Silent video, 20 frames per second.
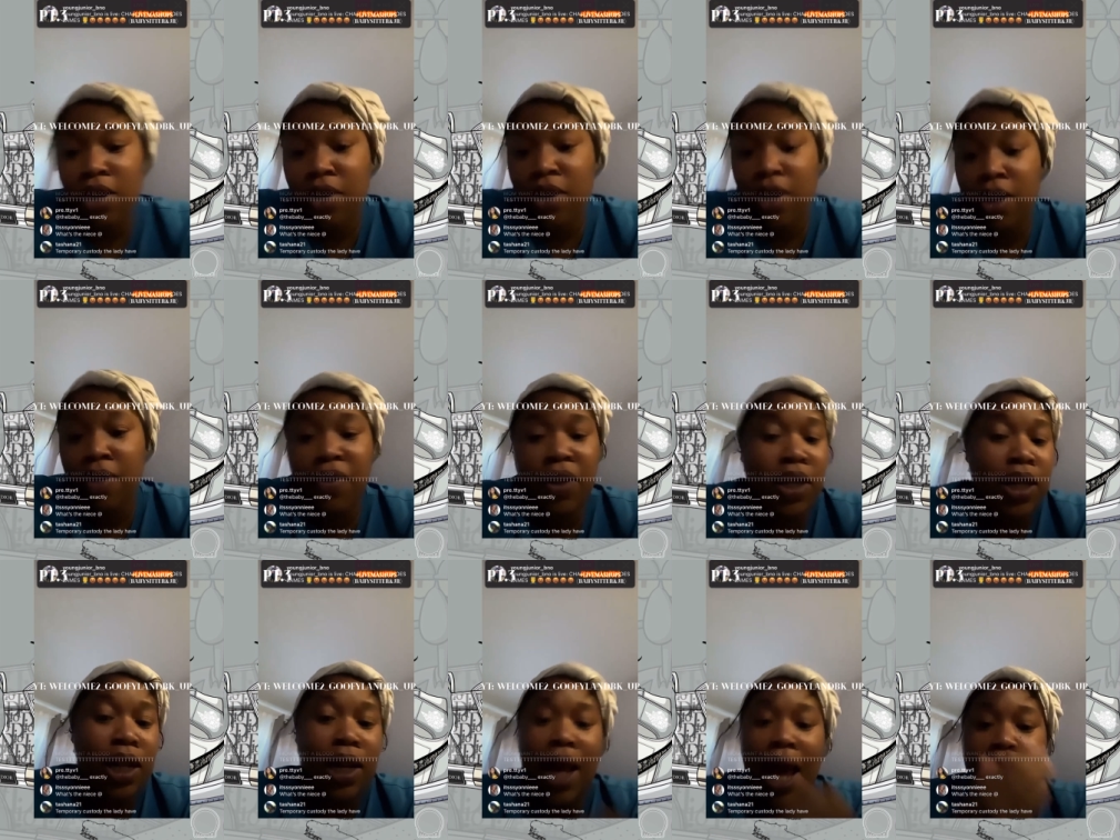care of,
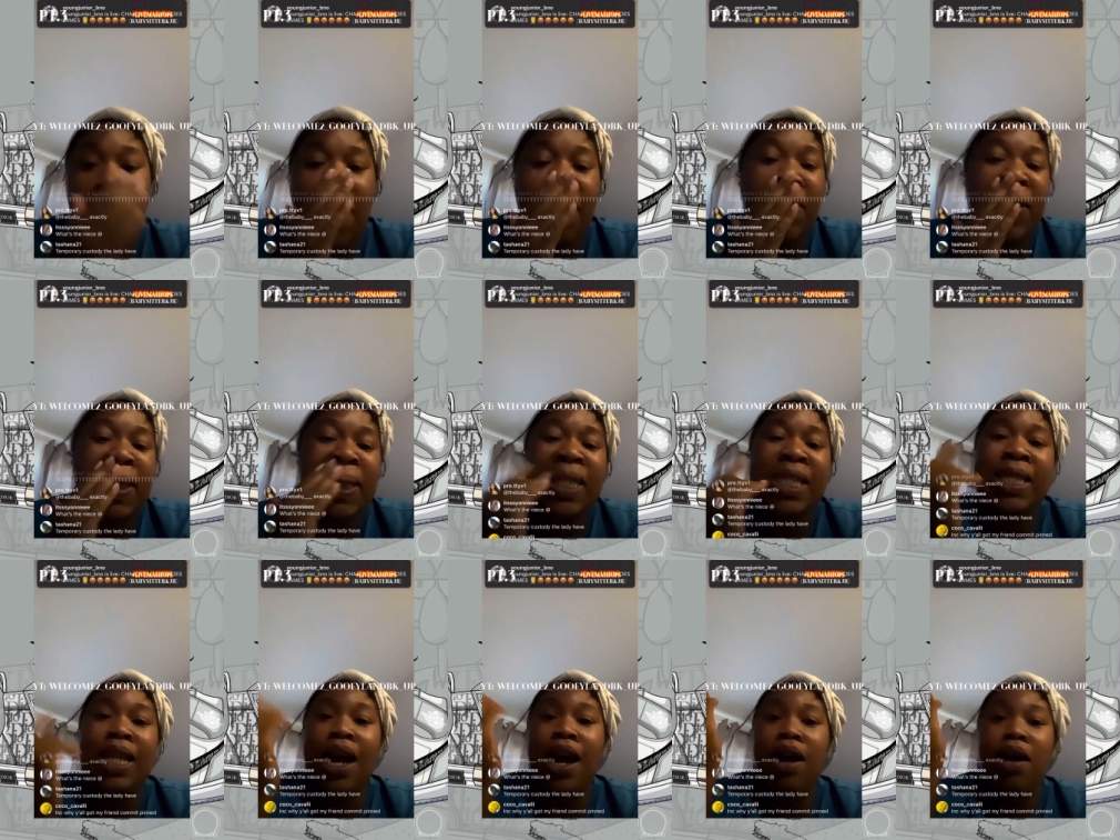and the live
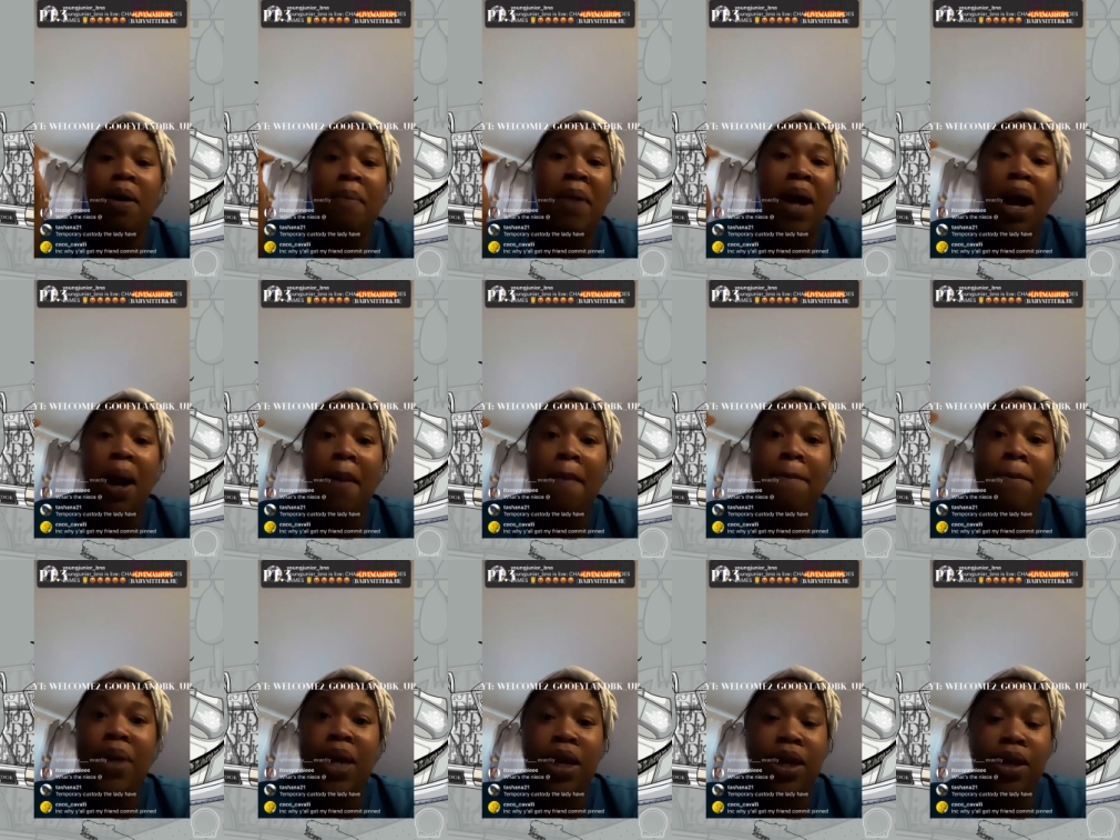is not
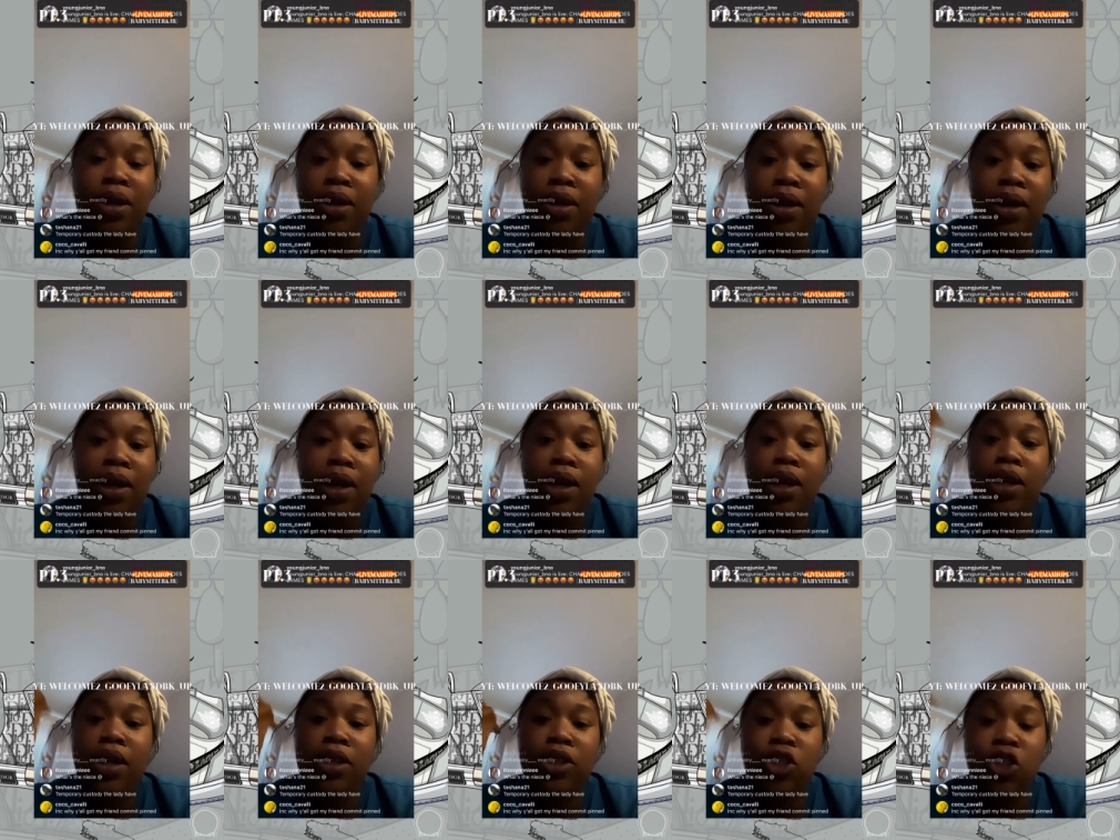about Bay
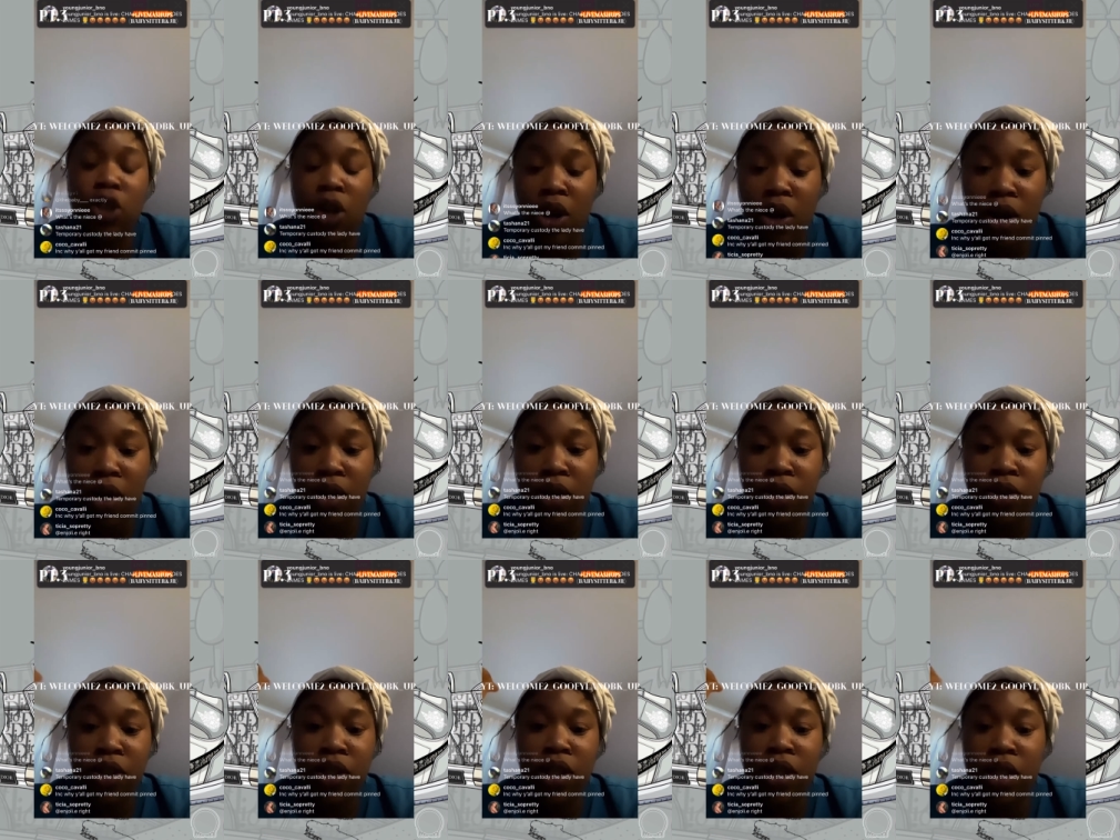and
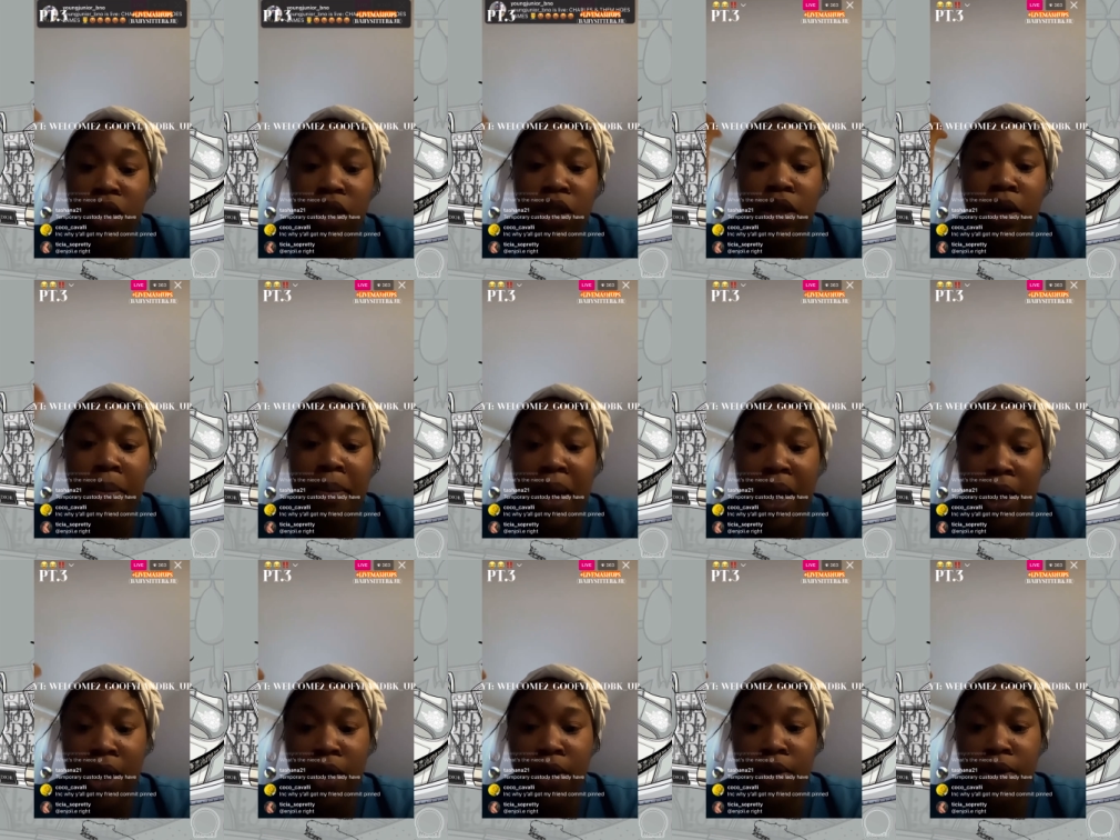Charles. It's
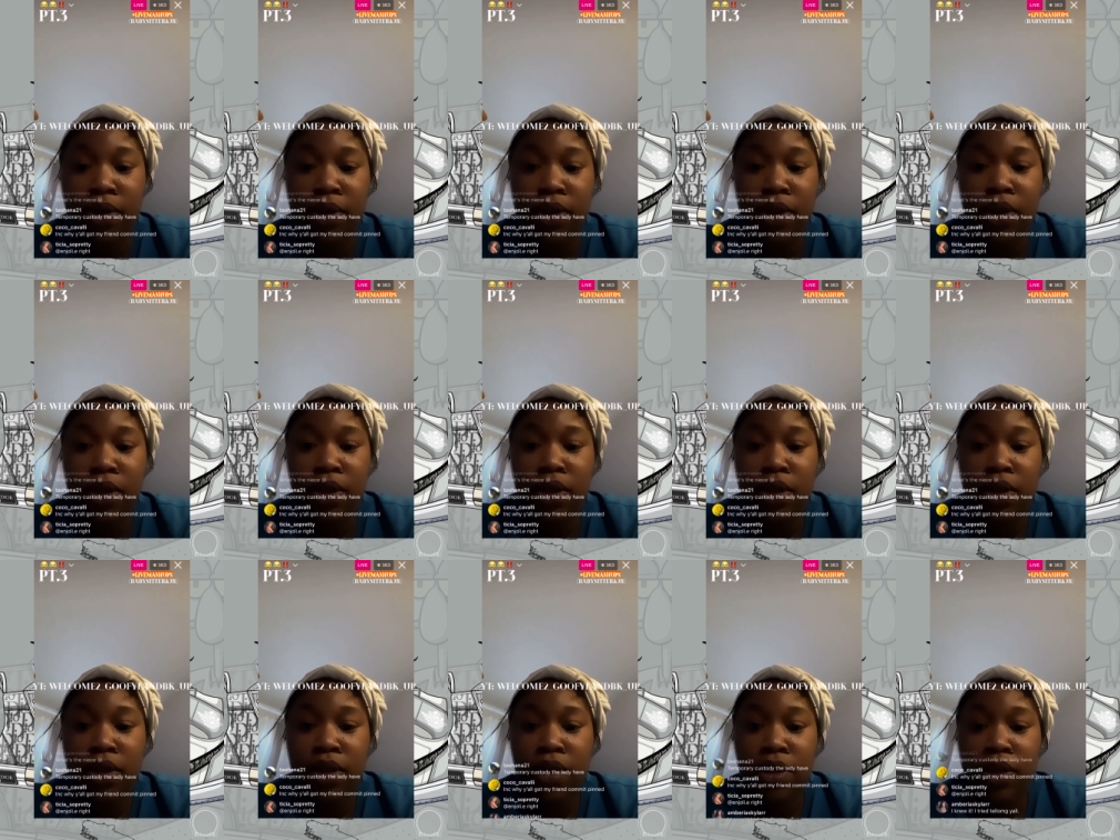about
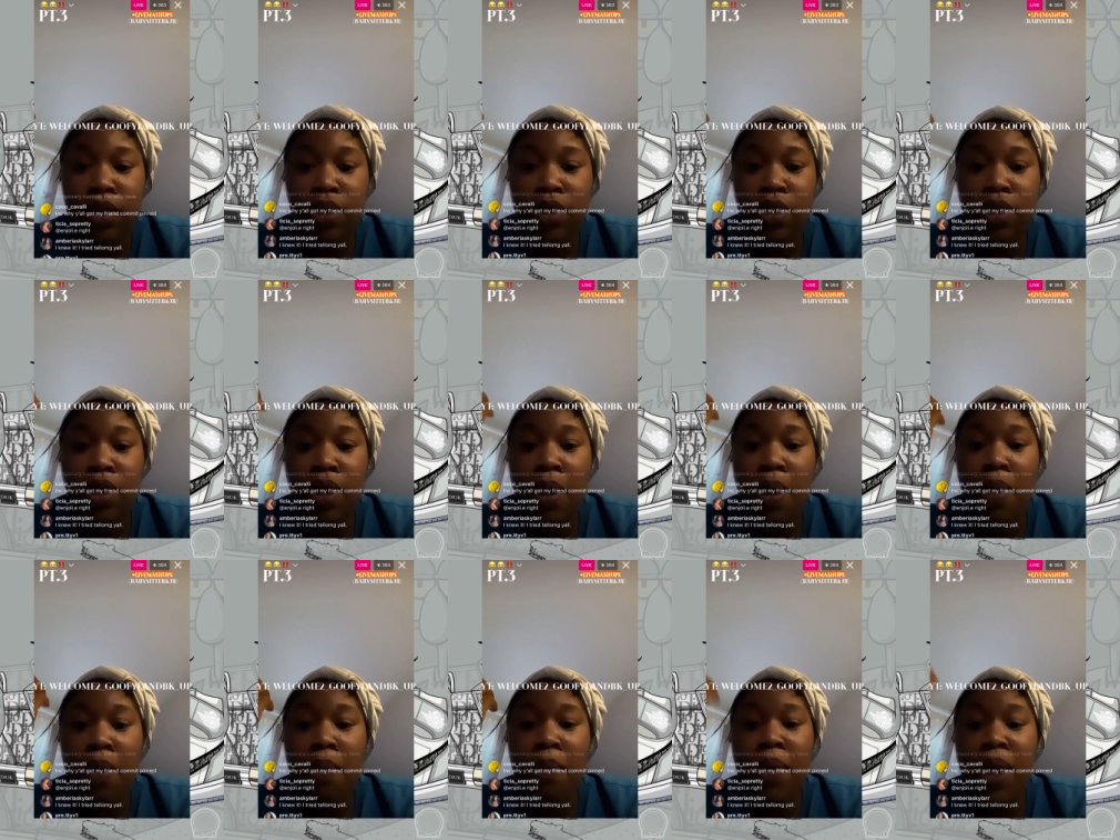
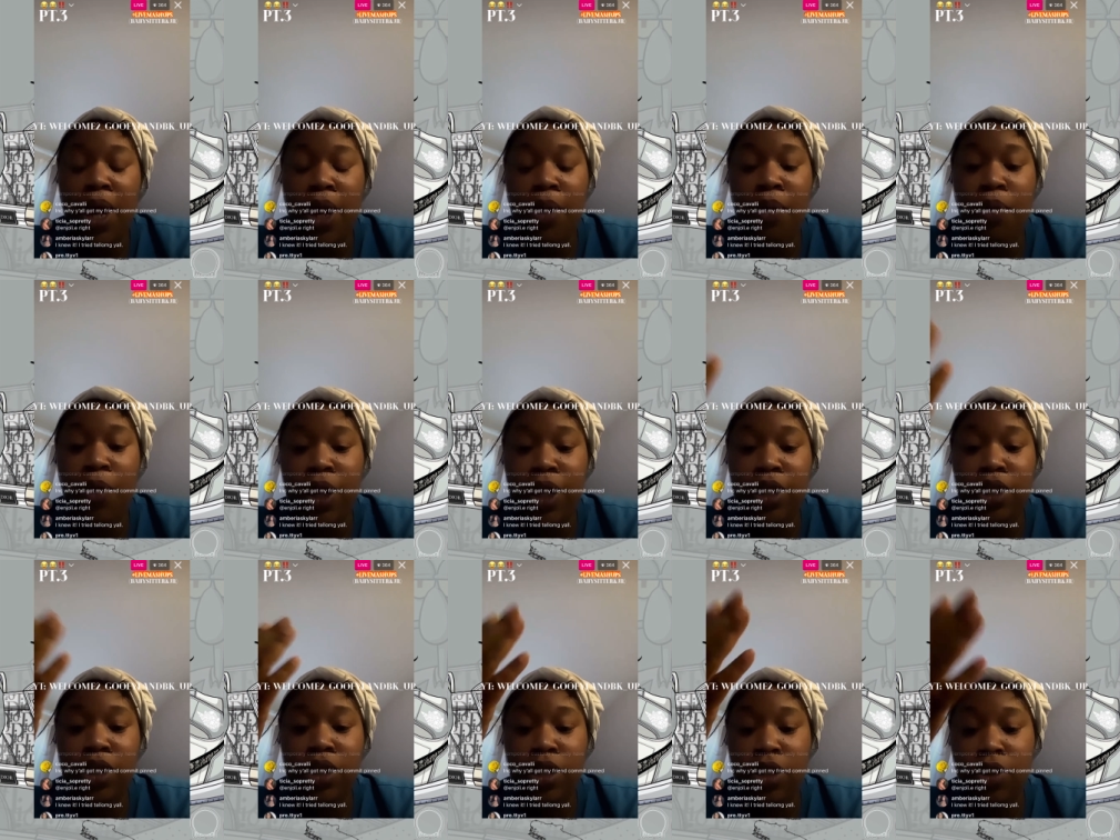Bay went
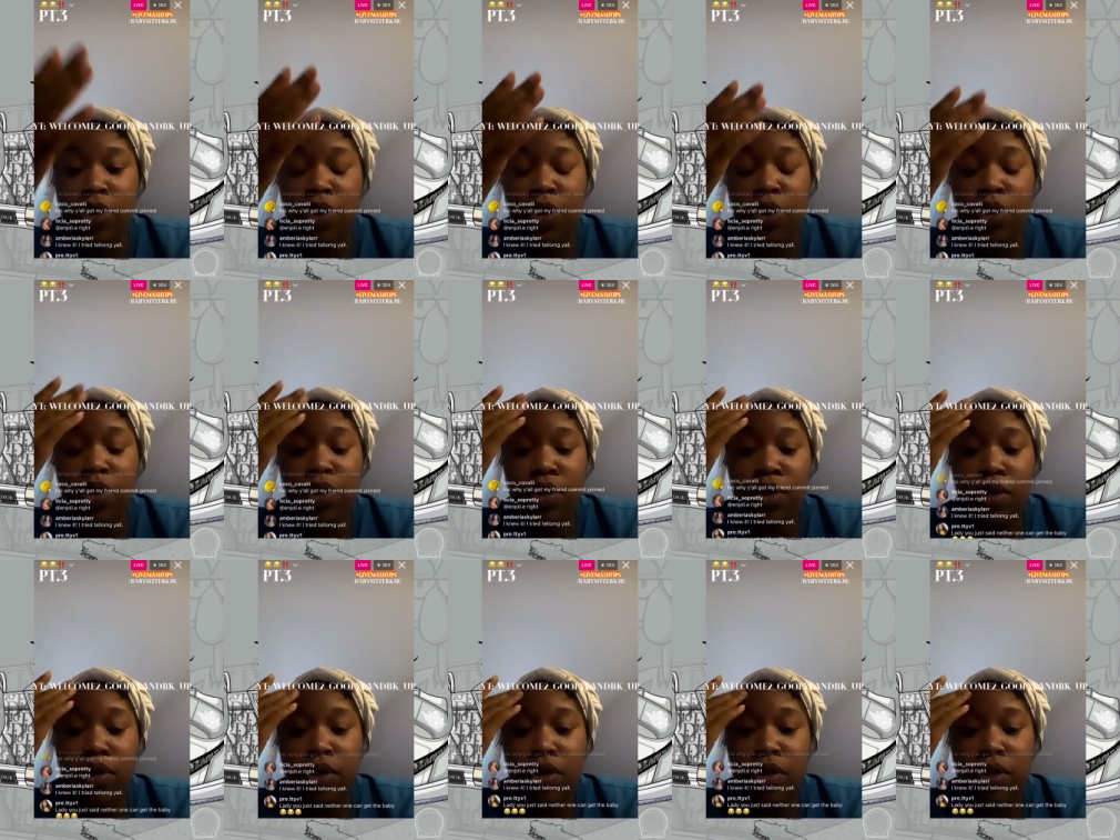to